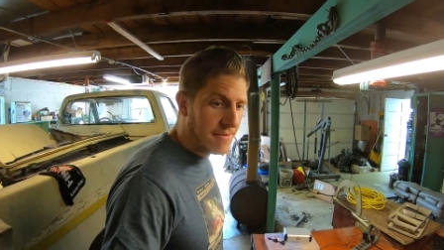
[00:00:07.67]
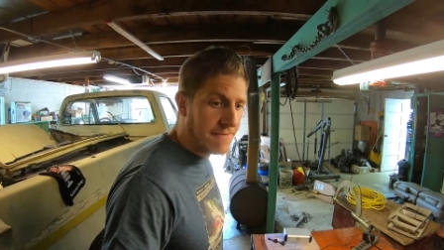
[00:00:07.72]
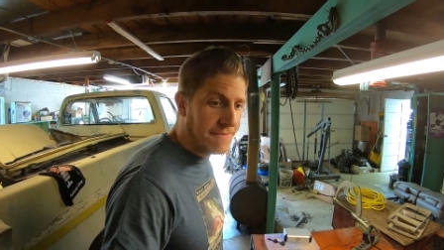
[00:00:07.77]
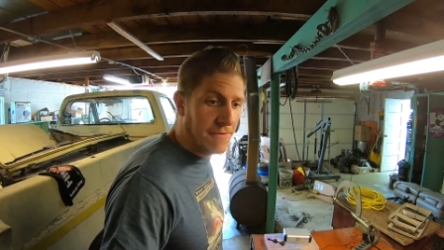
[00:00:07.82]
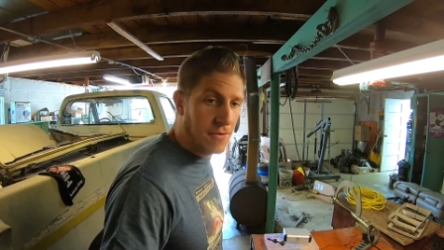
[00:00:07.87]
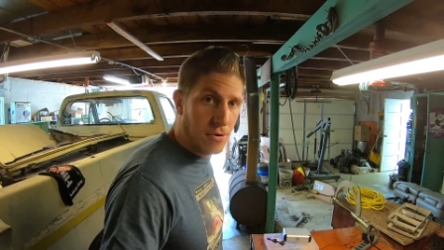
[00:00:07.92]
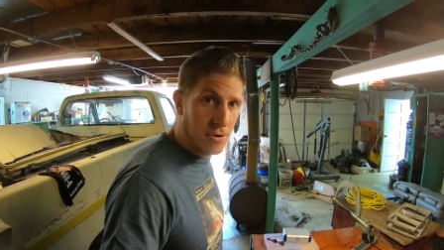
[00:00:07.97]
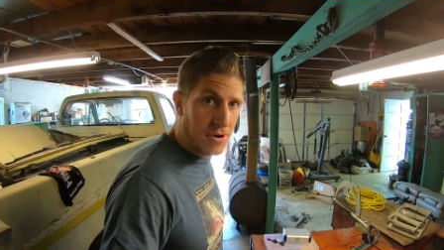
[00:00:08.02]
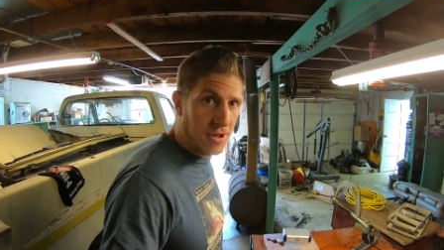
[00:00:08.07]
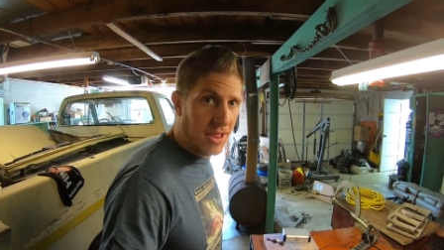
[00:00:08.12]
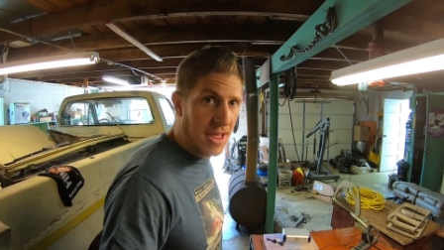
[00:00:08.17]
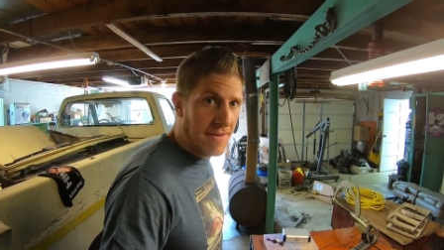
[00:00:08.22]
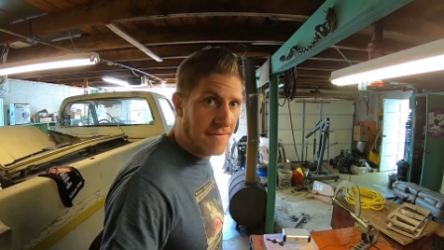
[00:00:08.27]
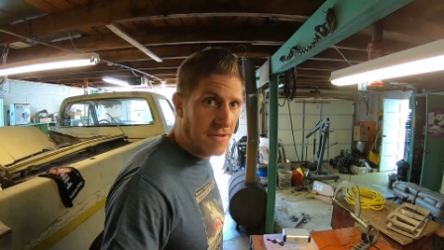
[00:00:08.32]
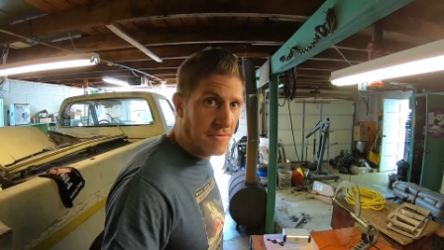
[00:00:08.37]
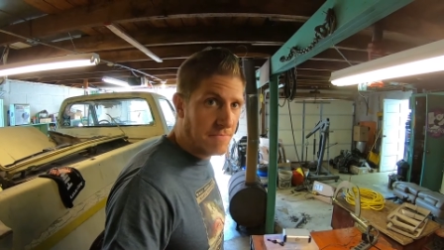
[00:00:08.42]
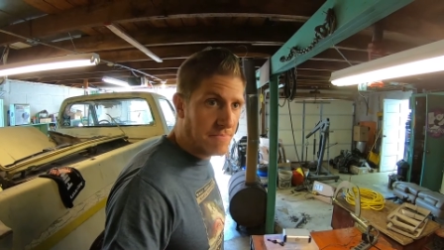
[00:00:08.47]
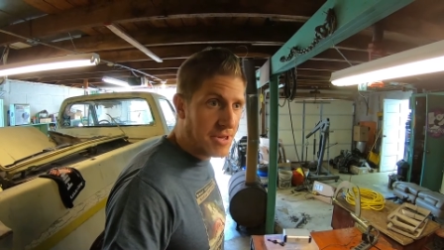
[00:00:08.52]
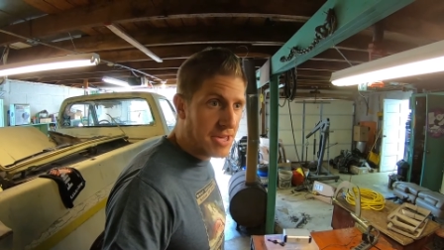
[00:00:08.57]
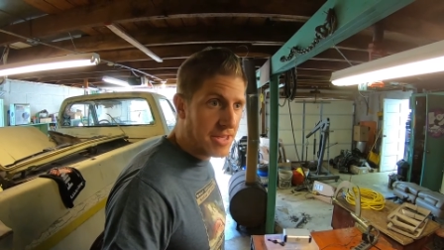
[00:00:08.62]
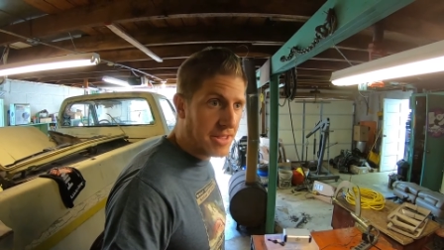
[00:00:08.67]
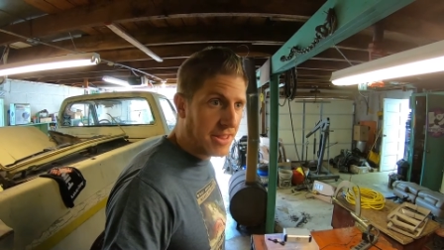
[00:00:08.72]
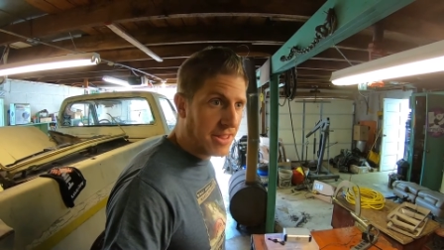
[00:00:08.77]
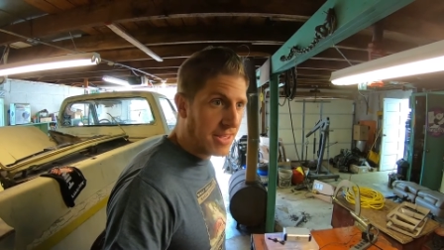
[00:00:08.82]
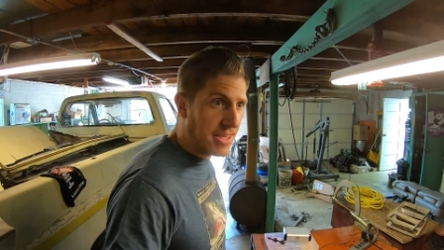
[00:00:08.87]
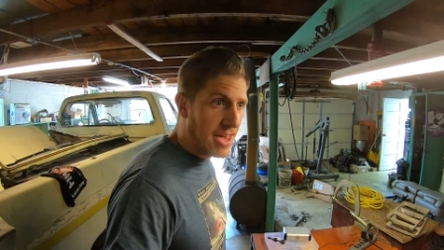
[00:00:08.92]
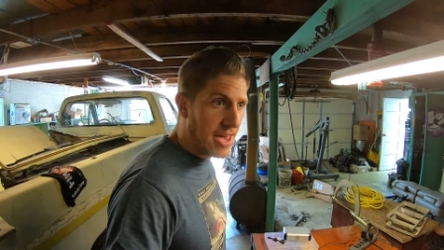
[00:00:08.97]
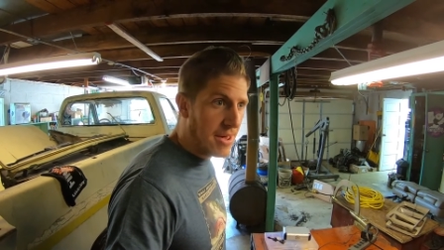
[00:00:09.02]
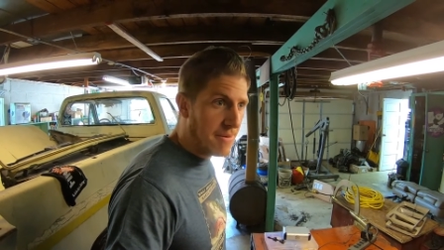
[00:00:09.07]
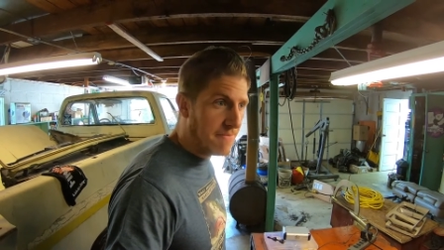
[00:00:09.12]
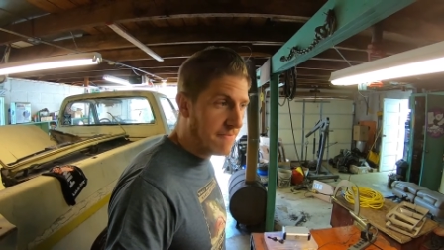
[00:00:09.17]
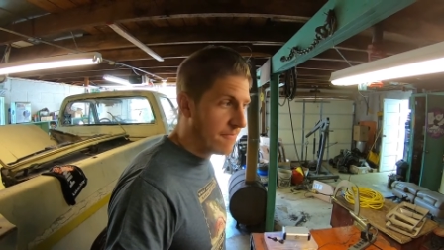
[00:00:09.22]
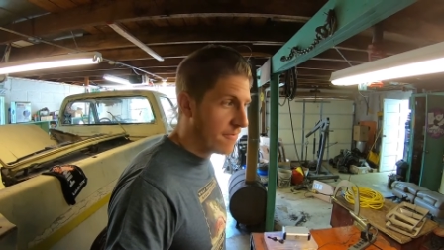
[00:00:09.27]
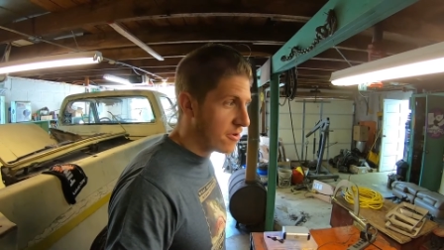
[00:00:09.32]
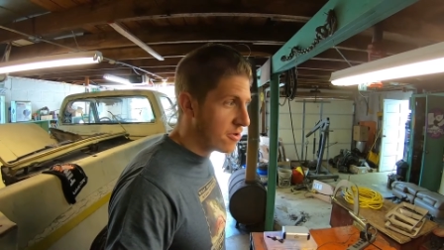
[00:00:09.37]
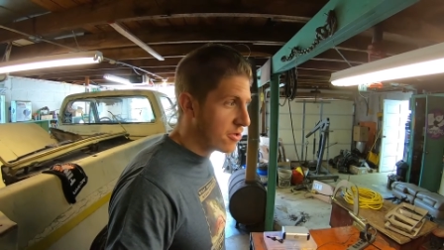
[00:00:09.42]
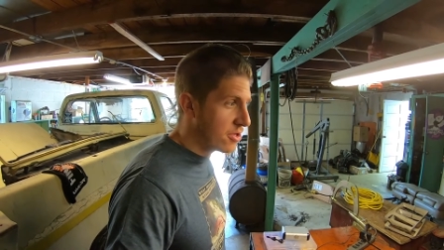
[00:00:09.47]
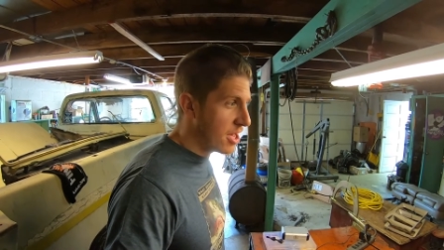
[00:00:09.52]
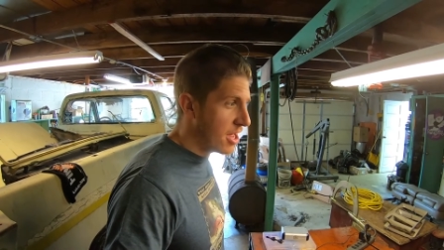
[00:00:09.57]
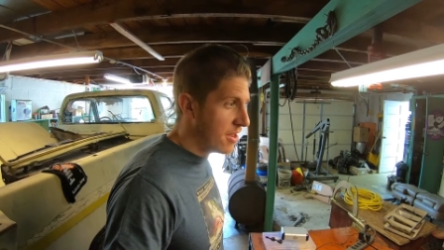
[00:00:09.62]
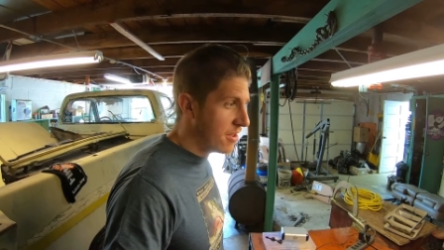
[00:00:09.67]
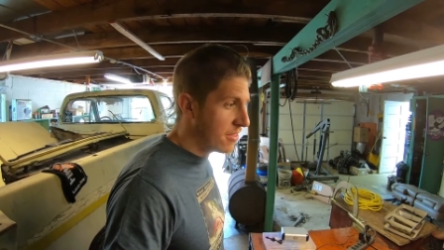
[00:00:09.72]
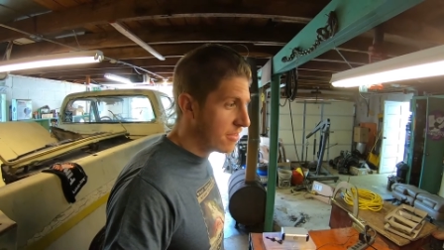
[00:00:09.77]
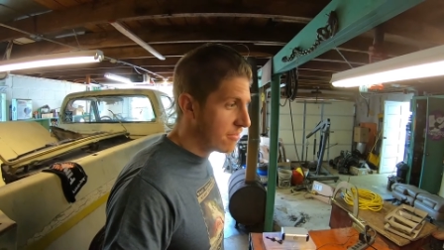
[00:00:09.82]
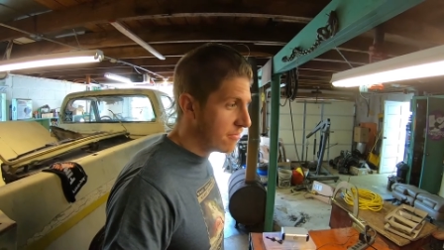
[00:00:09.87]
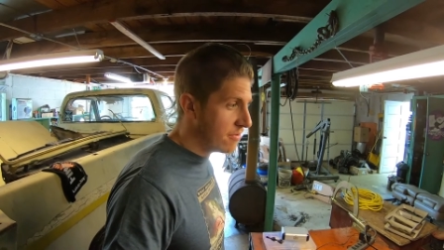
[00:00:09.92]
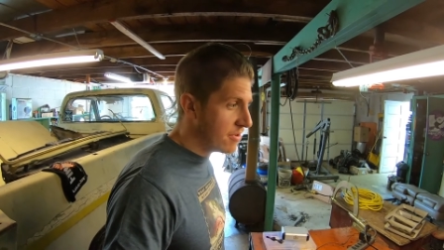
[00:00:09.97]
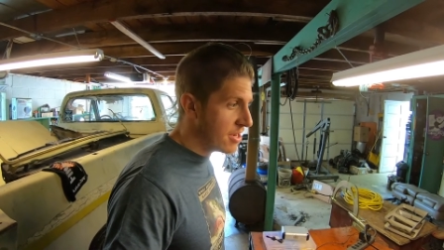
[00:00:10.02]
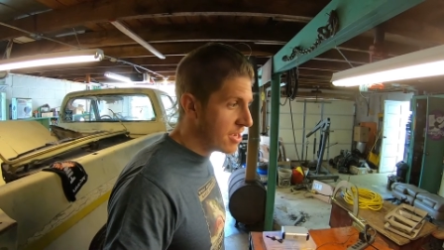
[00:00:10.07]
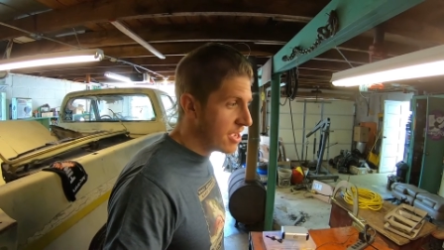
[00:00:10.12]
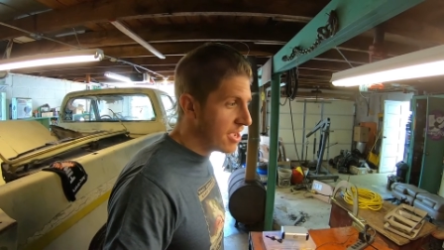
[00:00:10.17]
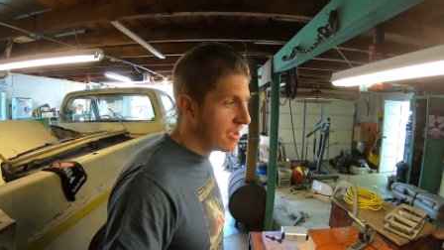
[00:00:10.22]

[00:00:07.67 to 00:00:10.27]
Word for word: 411 PCM for Gen 3